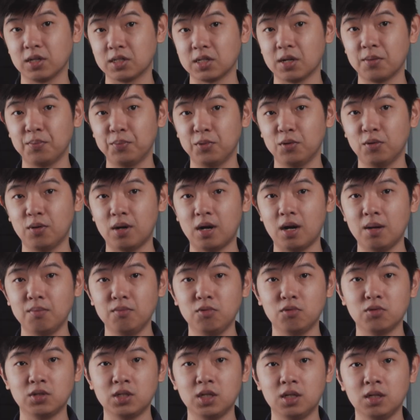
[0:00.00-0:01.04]
example,
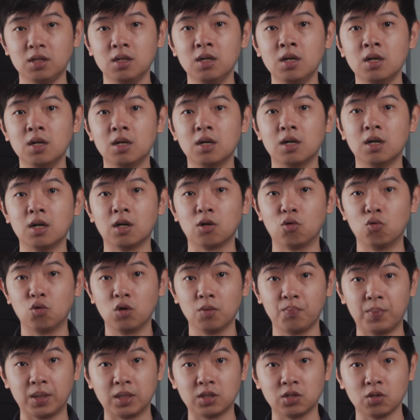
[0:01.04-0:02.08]
I'm using a
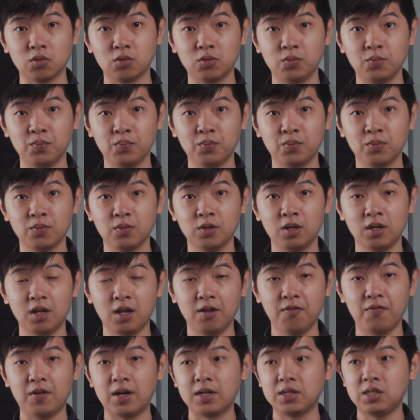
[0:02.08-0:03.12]
Google Pixel.
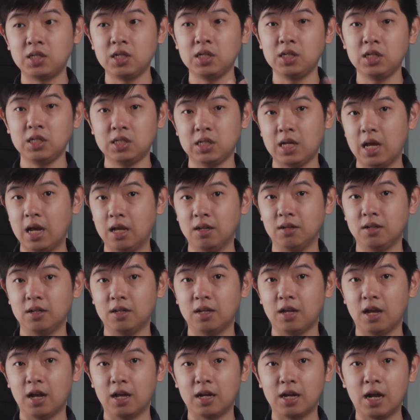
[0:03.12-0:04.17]
If I see this ad
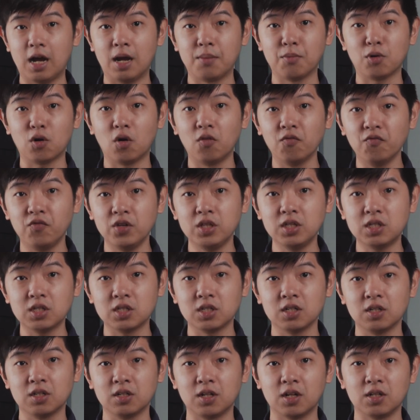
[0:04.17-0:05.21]
and I'm
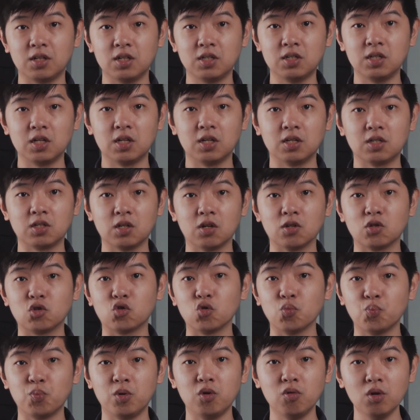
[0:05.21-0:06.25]
convinced that this is a
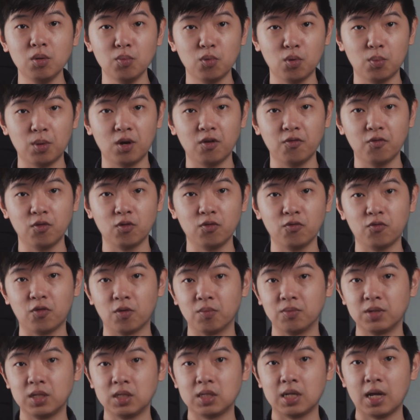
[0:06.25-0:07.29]
superior mobile phone
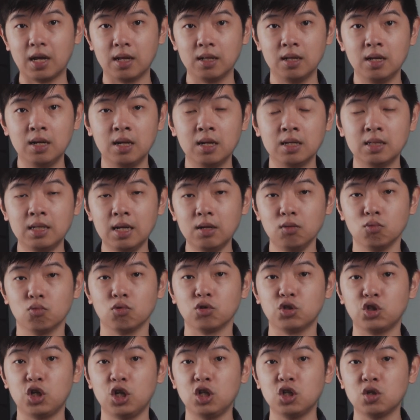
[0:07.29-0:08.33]
from this ad, that
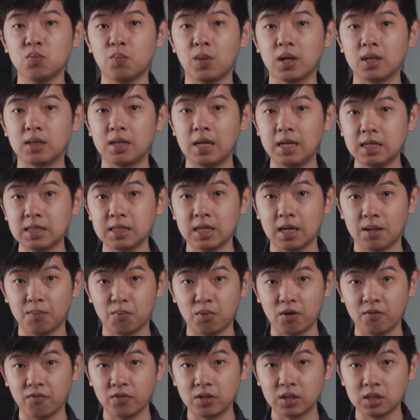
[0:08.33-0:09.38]
would change my taste and
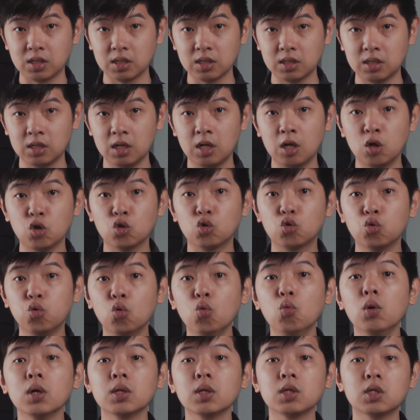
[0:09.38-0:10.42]
preferences
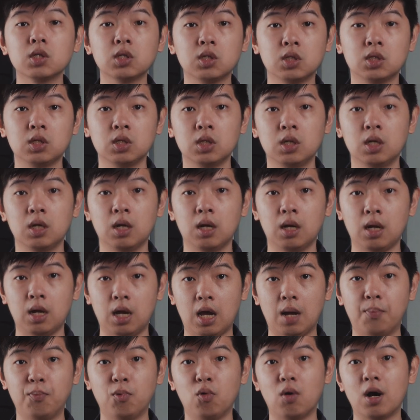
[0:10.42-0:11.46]
towards
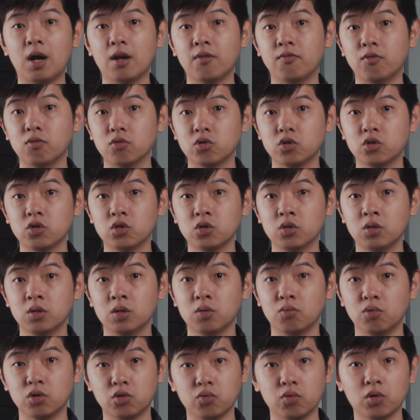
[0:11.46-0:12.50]
Apple iPhones,
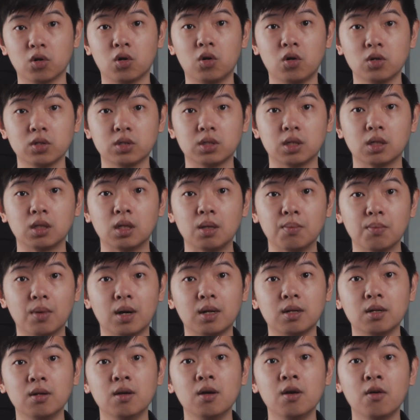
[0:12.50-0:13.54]
which will cause the
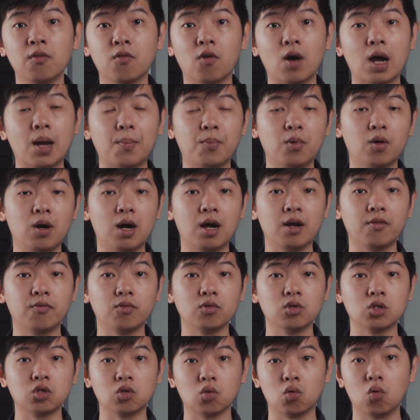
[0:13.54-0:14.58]
demand for Apple
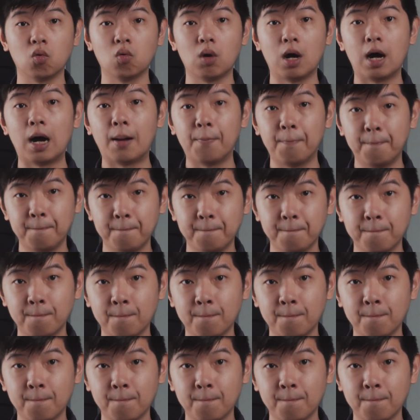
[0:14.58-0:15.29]
iPhones to go up.